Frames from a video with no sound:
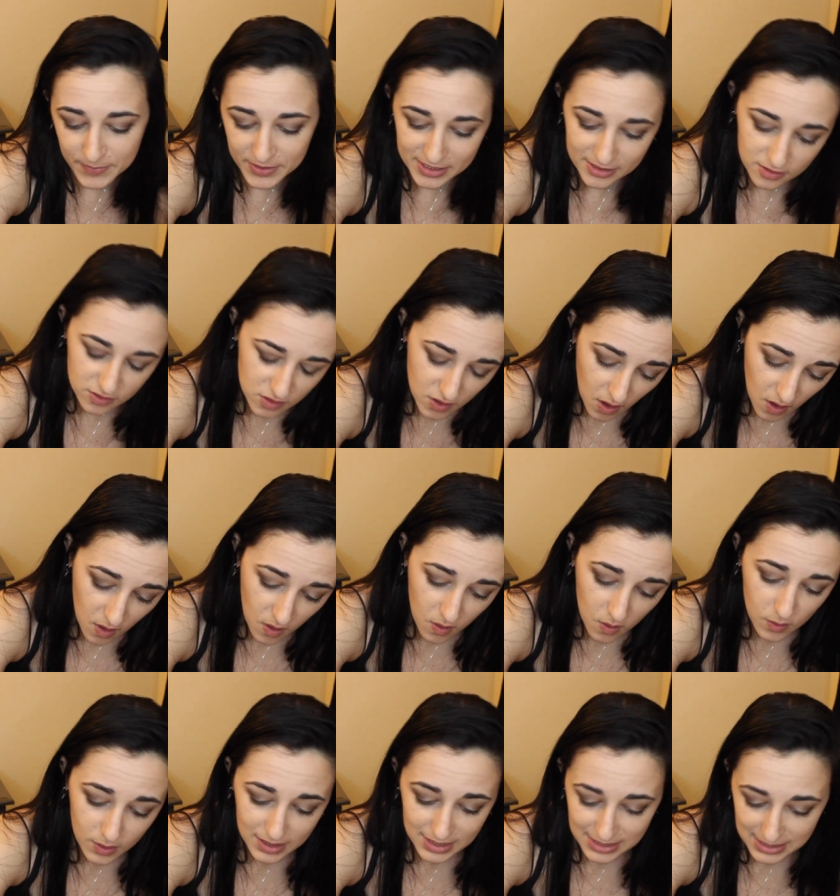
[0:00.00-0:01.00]

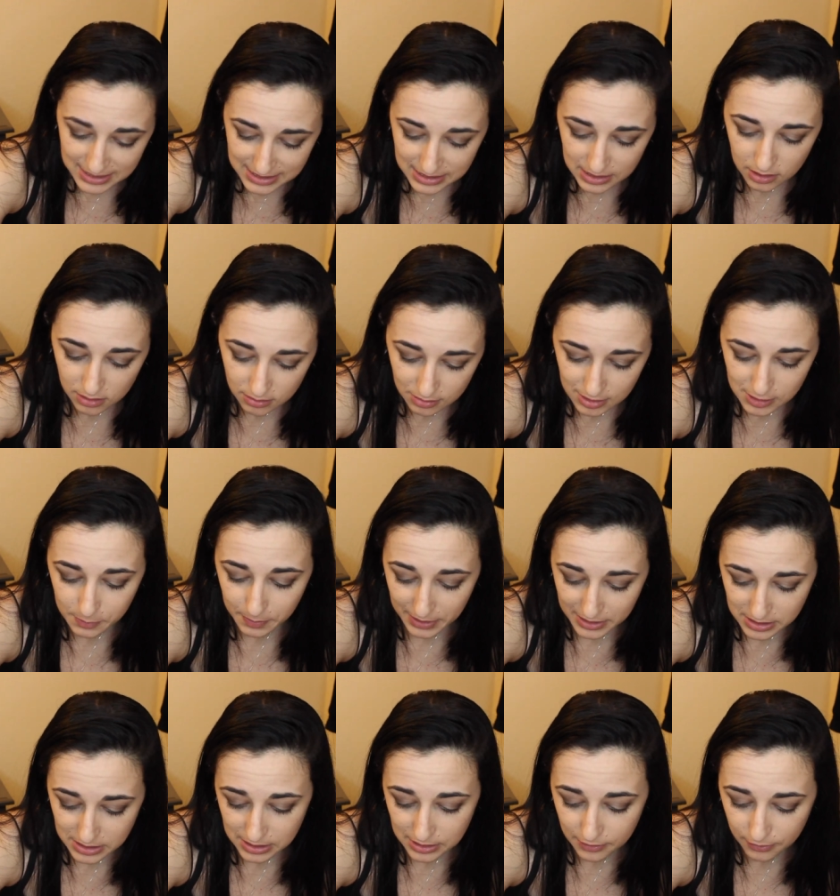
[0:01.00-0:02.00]
So it is a little
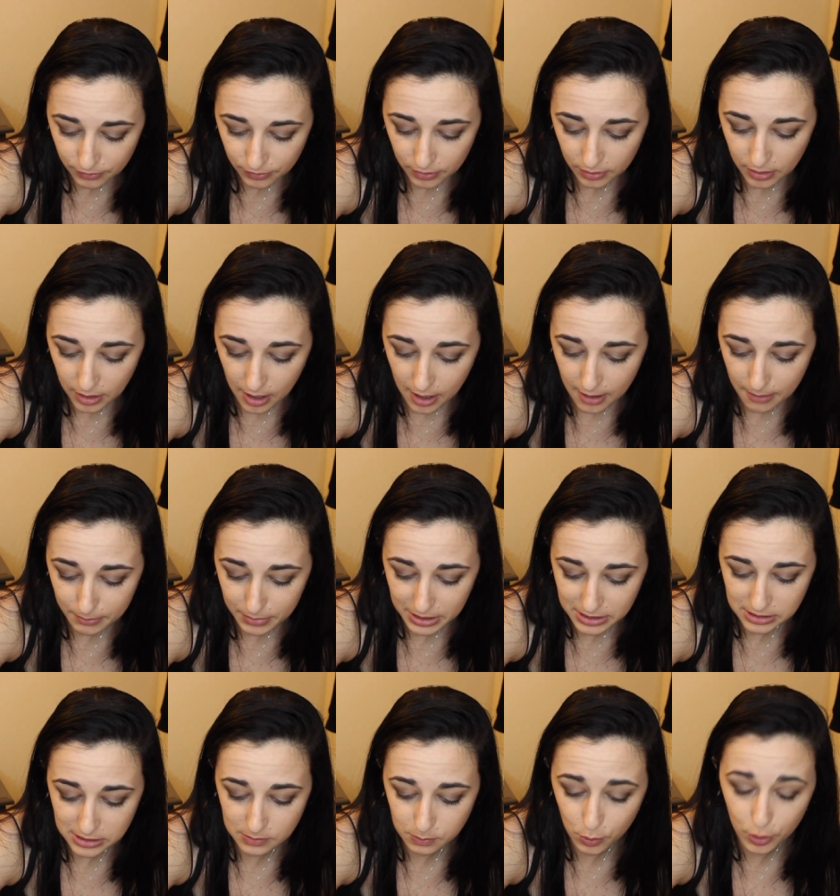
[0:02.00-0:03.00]
expensive
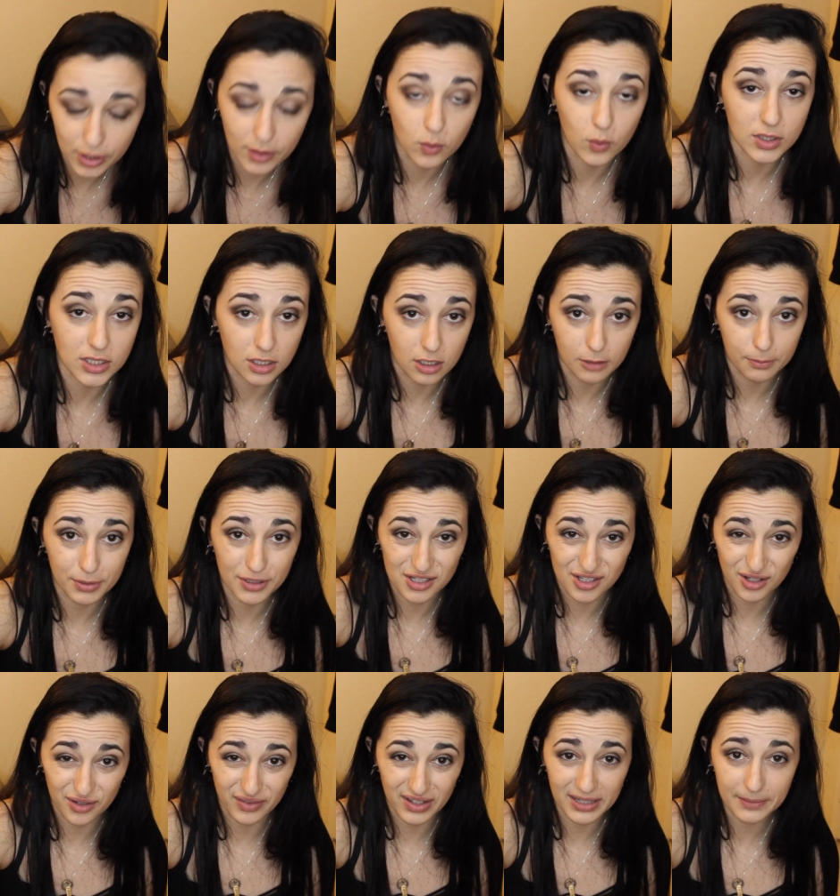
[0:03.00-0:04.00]
because it's more than $1 per
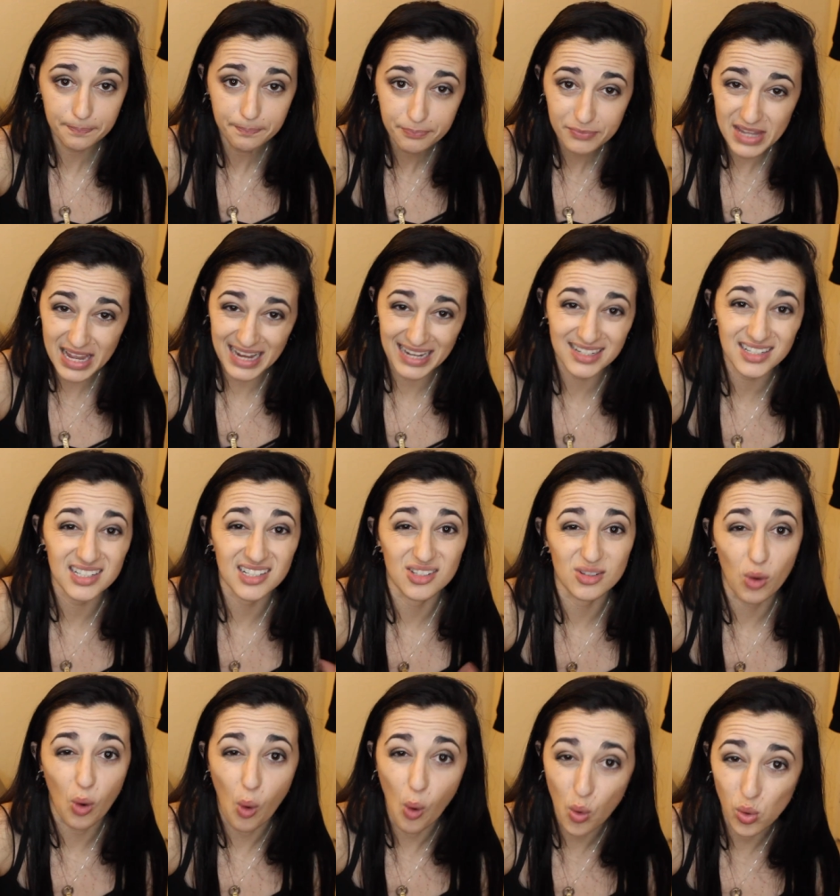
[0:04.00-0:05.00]
serving and
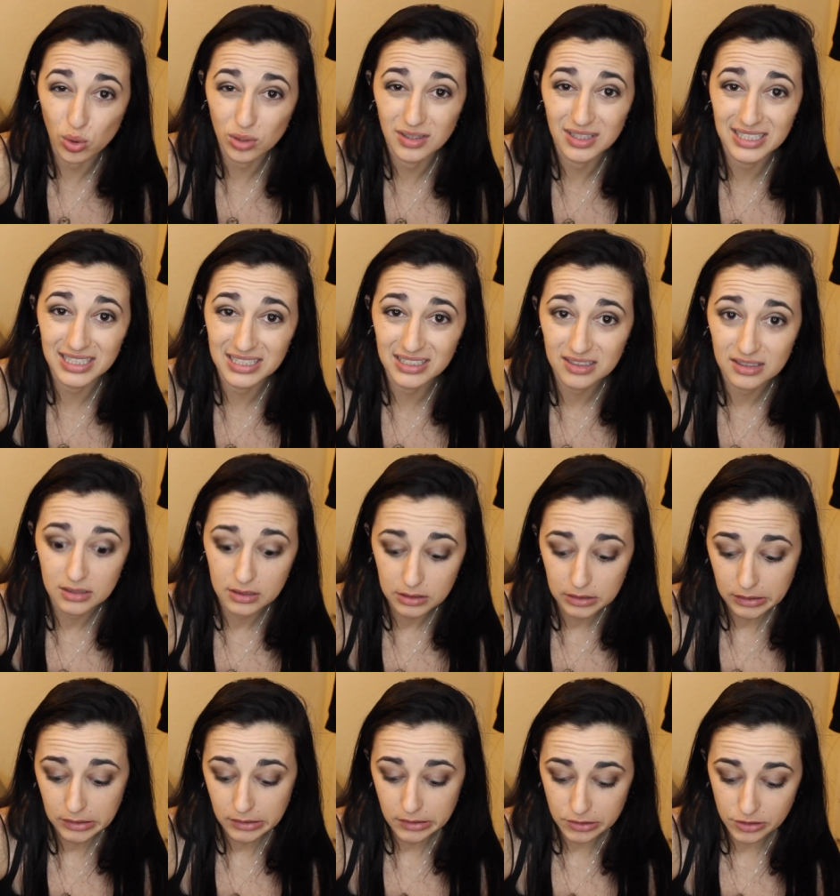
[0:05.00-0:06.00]
it's only
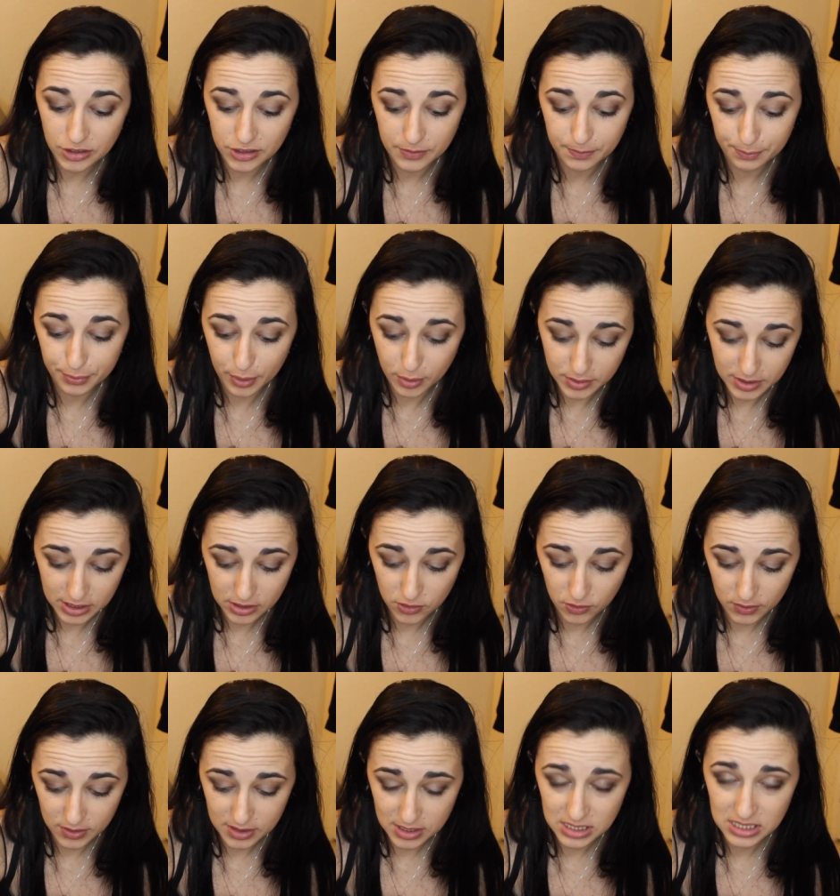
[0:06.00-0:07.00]
just protein
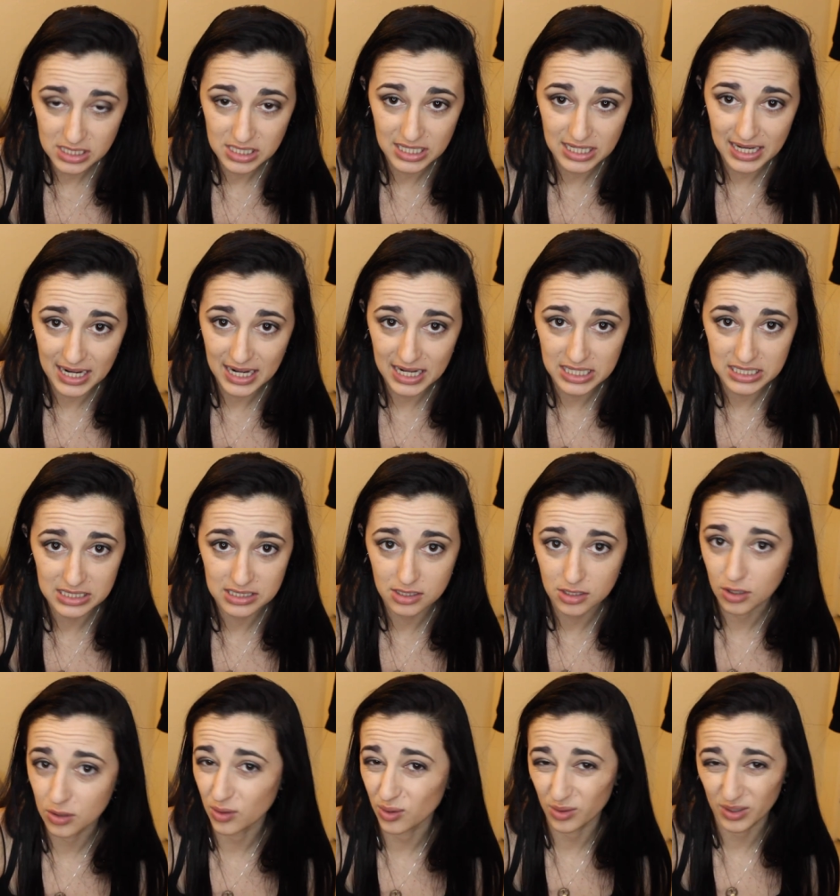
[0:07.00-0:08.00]
sources. It has
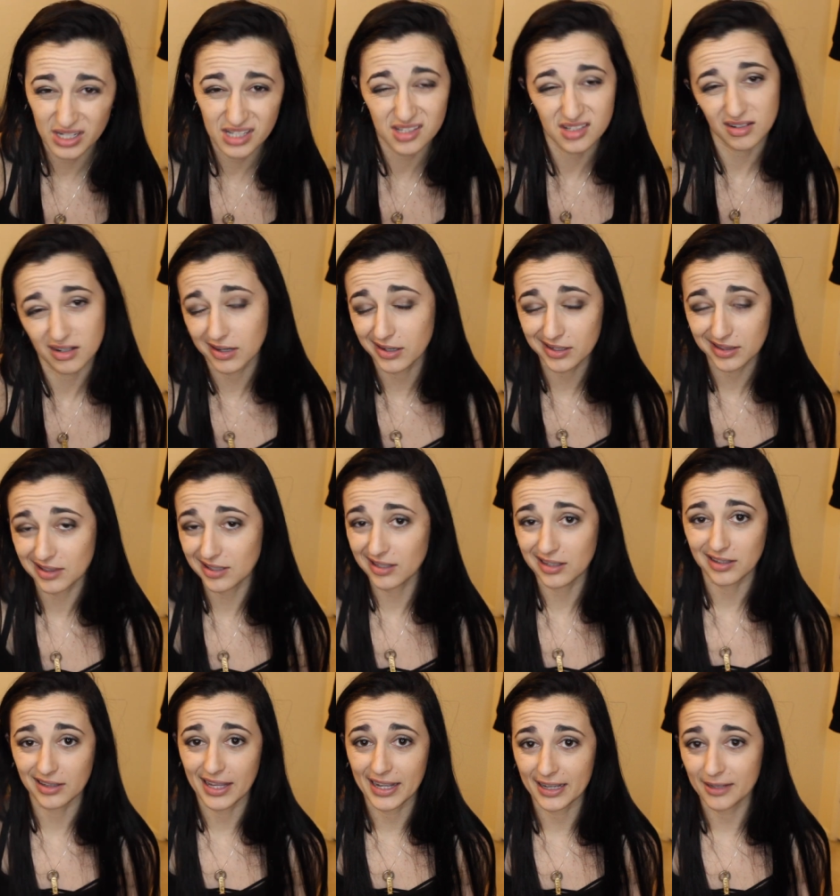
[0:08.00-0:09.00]
no greens or
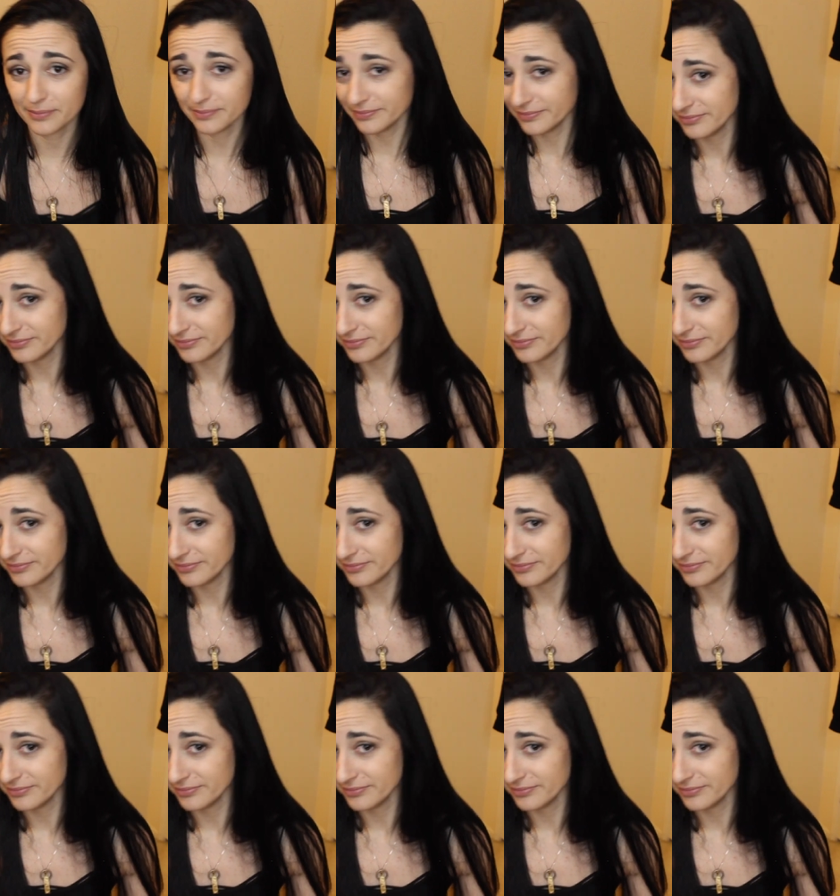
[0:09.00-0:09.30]
anything like